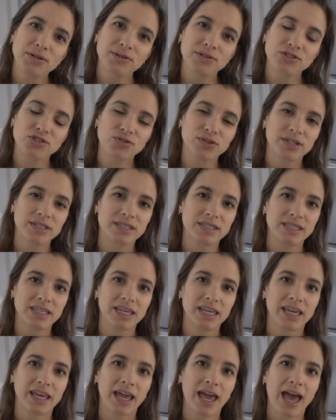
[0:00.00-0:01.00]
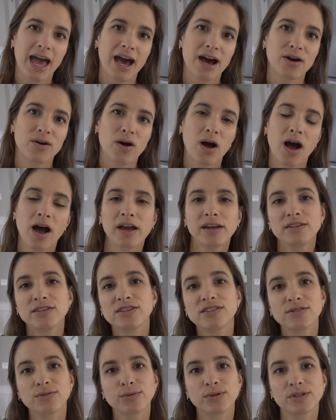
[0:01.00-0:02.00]
you enjoyed seeing how I
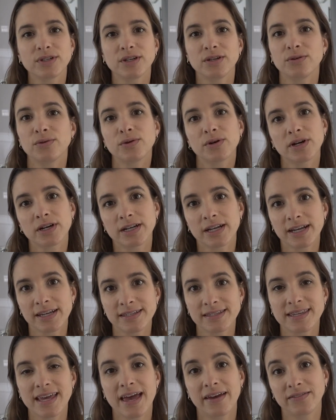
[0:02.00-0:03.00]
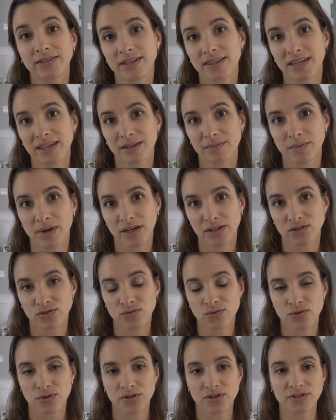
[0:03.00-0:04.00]
sort and organize everything in my
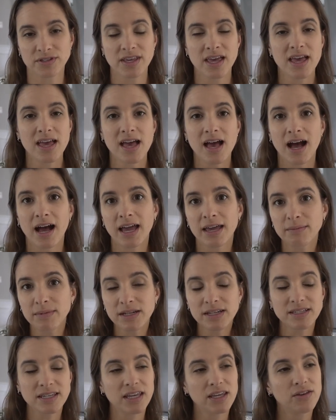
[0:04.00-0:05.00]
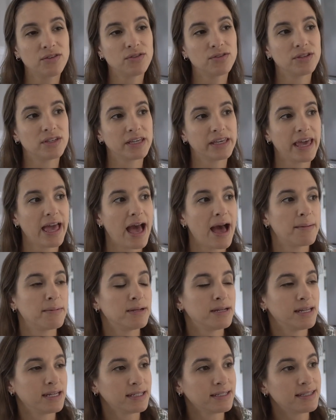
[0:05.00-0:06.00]
drawers. I am going to take you through the
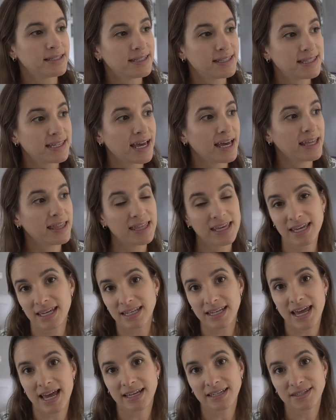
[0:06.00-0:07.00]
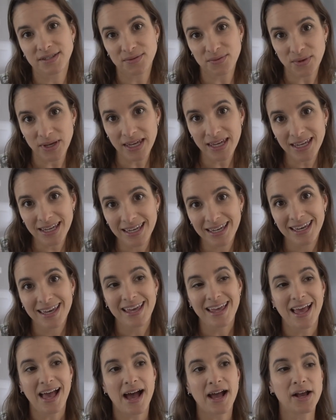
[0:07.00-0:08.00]
cabinets I think next week.
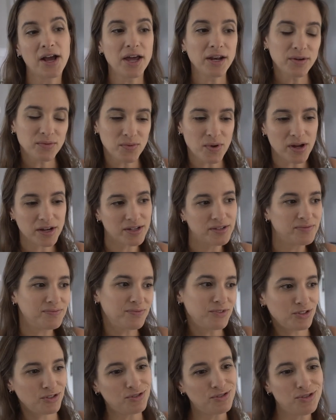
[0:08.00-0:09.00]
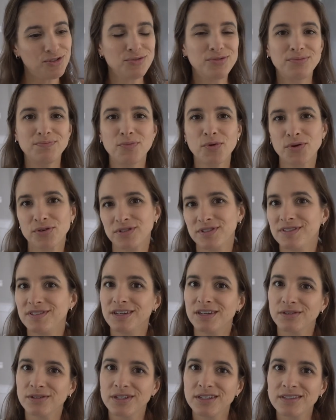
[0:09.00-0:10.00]
I kind of want to do more
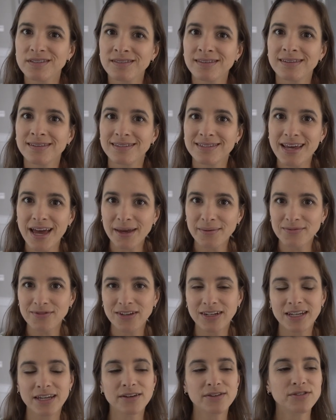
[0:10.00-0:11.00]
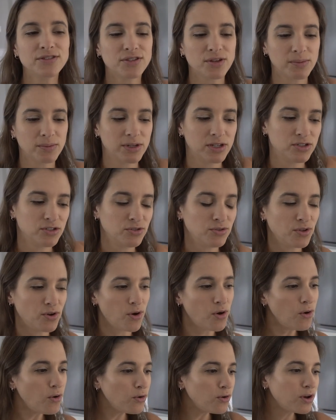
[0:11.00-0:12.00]
series type videos so I'm going to do the
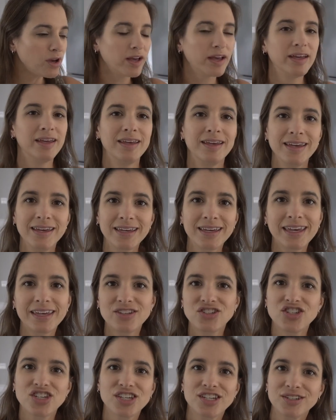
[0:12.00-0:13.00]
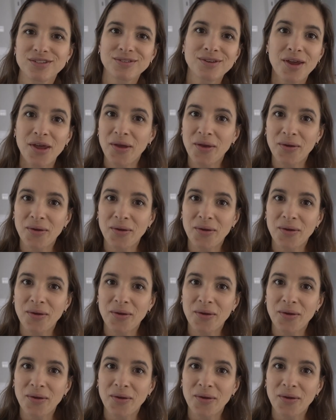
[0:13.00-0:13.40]
whole kitchen